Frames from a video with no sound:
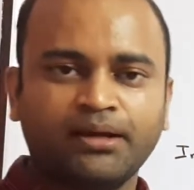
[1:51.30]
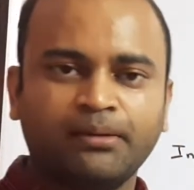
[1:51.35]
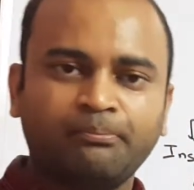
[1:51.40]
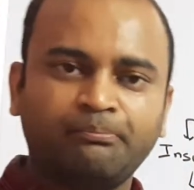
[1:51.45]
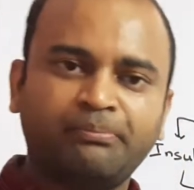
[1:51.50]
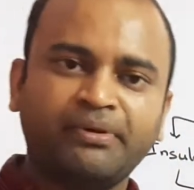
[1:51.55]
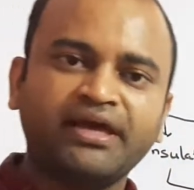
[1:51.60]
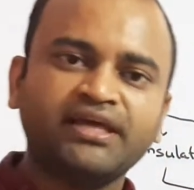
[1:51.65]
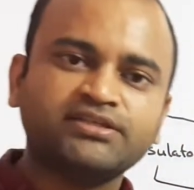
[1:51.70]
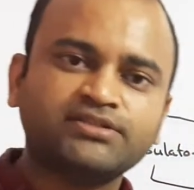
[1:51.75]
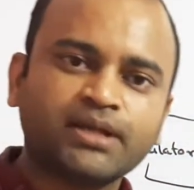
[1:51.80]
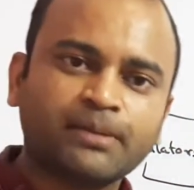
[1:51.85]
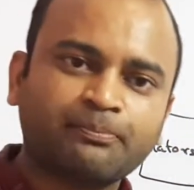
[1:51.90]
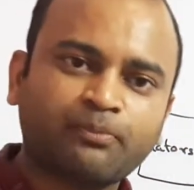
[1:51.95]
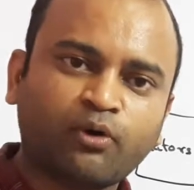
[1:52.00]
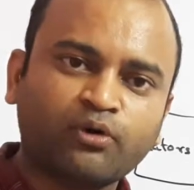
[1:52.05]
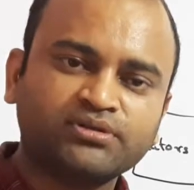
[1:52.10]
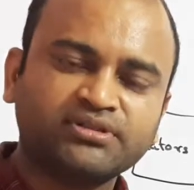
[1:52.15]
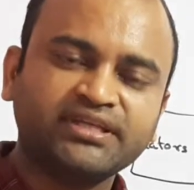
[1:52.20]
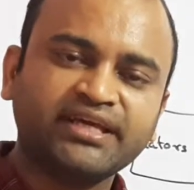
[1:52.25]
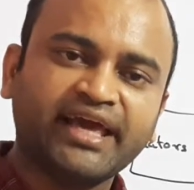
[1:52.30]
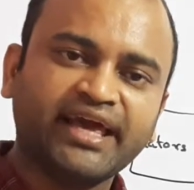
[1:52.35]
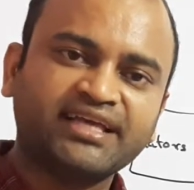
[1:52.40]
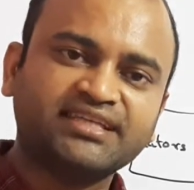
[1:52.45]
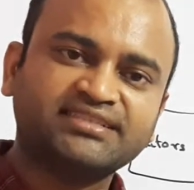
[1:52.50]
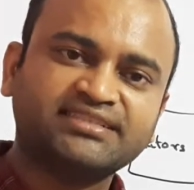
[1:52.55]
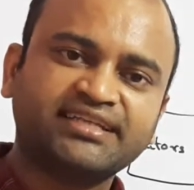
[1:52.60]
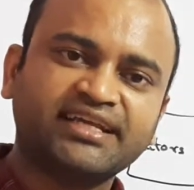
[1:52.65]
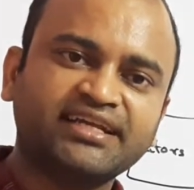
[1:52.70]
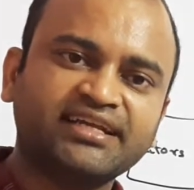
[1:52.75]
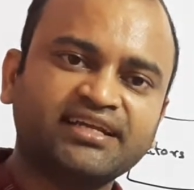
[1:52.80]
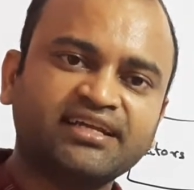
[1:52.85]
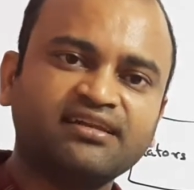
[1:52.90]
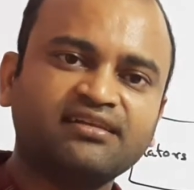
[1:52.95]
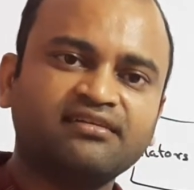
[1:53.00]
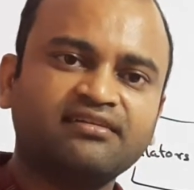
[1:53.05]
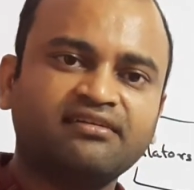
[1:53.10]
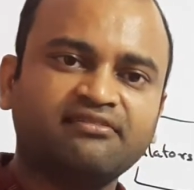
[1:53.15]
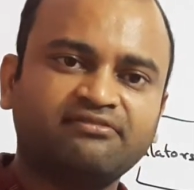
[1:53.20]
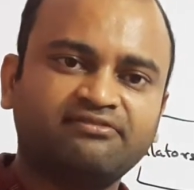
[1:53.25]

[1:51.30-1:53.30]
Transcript: based upon the external